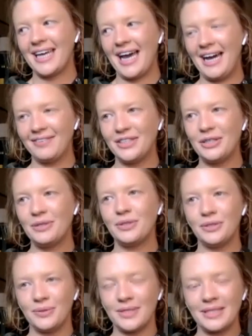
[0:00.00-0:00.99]
after you
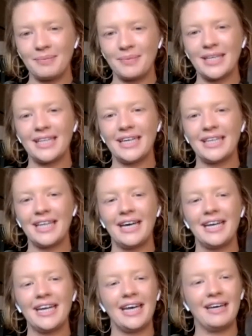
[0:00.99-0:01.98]
do something like that,